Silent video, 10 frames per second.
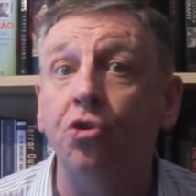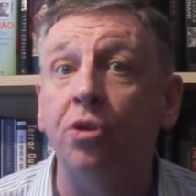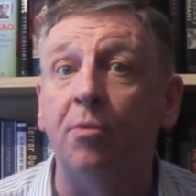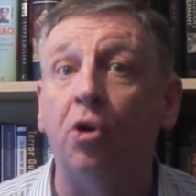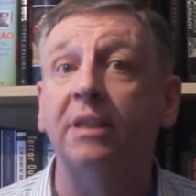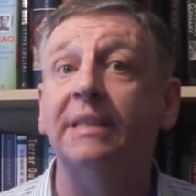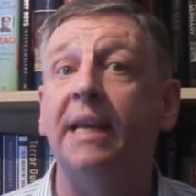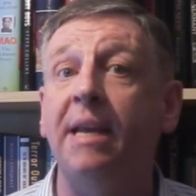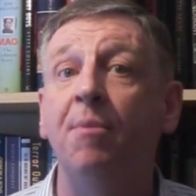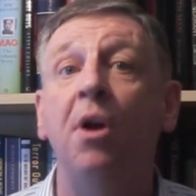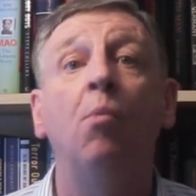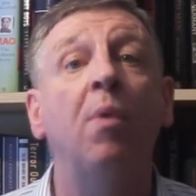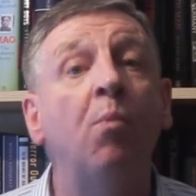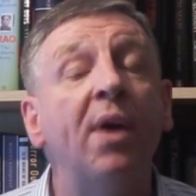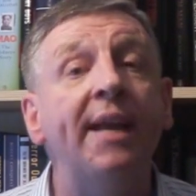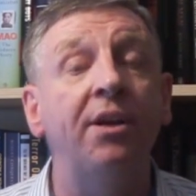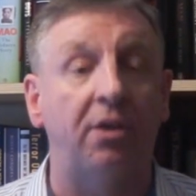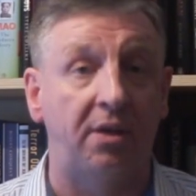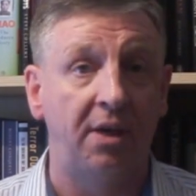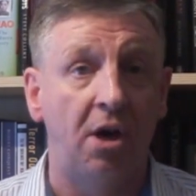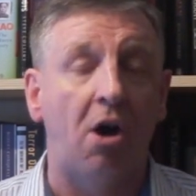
to them all the same when we're not.